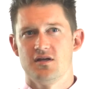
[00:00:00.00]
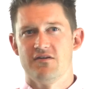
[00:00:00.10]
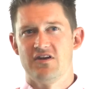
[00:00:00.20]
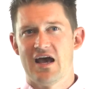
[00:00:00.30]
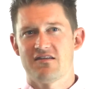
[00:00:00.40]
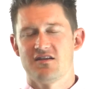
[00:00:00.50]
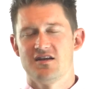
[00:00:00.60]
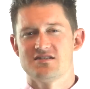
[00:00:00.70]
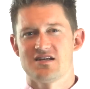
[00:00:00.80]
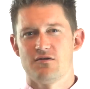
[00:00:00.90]
If an
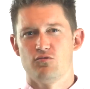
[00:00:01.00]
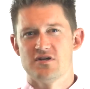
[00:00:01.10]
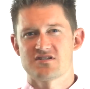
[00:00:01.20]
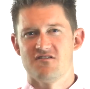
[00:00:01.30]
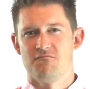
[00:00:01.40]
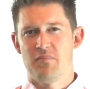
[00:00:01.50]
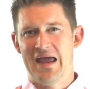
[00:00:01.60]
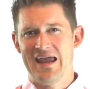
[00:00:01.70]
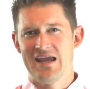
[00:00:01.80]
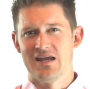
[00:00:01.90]
athlete is at risk of
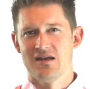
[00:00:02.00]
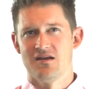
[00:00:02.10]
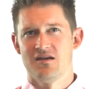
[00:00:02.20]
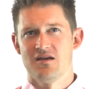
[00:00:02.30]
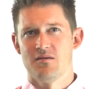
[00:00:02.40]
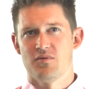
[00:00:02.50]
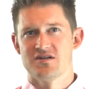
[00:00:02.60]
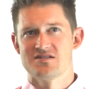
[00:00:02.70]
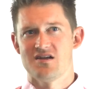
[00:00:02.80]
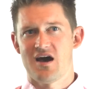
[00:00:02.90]
pain but
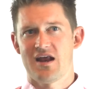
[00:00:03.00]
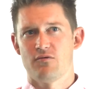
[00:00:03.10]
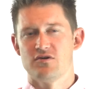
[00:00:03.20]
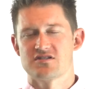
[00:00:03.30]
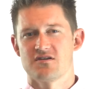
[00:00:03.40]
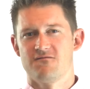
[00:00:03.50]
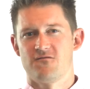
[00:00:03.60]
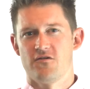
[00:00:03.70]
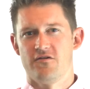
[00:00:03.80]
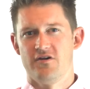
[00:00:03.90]
is not at risk of
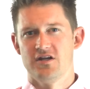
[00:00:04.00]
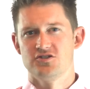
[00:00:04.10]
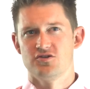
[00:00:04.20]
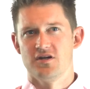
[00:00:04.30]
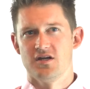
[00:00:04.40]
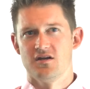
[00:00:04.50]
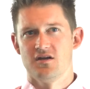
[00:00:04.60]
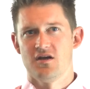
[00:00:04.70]
further injury,